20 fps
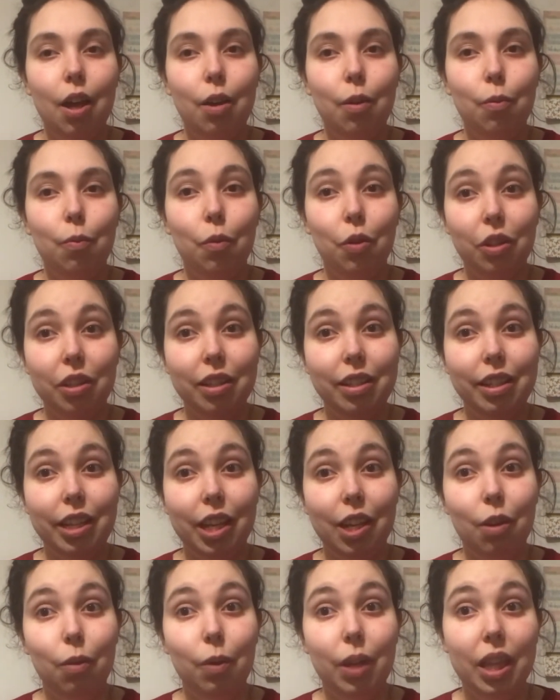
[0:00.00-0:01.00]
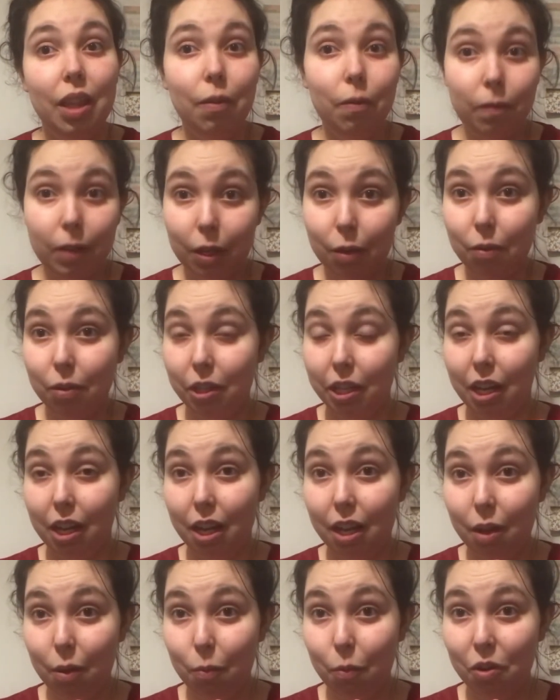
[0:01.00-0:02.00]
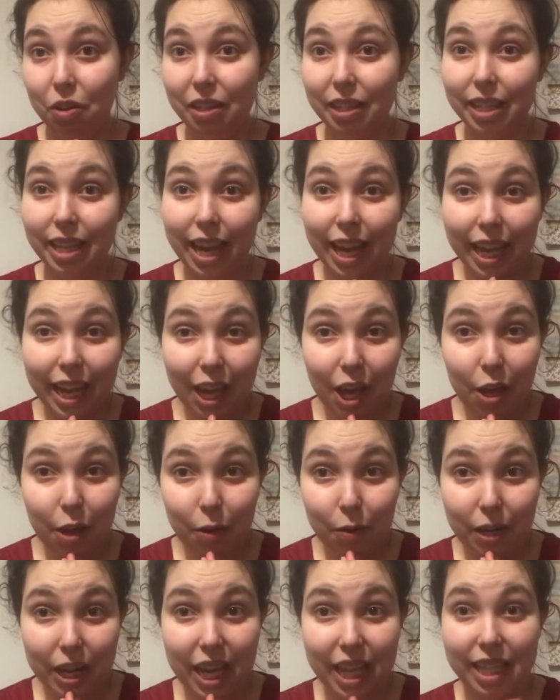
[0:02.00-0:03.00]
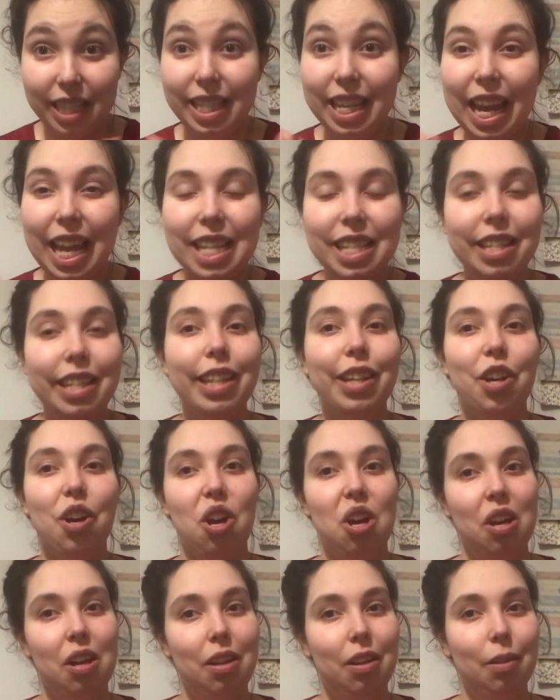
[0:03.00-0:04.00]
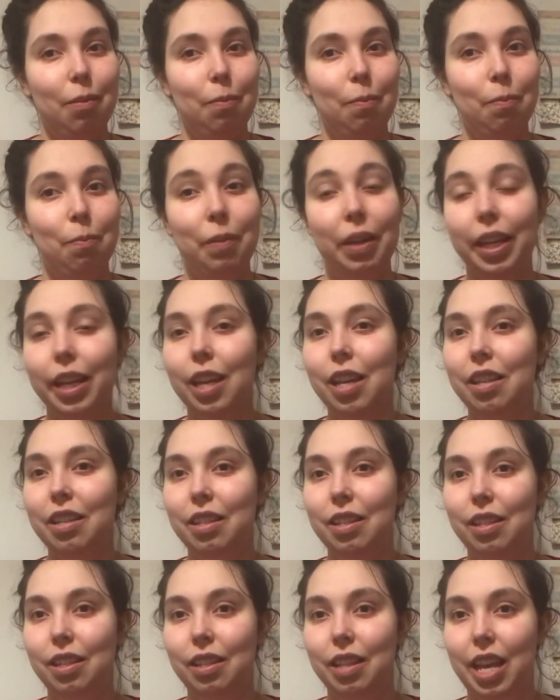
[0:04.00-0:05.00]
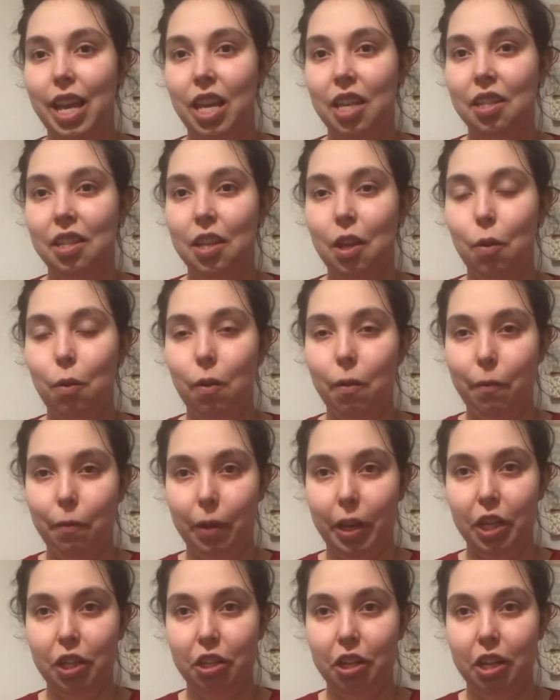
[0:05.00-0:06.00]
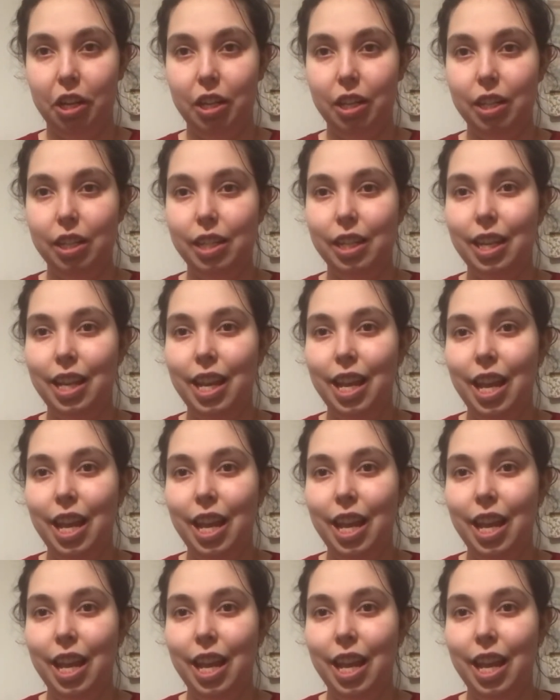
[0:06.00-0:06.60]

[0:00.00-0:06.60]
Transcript: want to in the future one day own a Tesla car, because they're so efficient,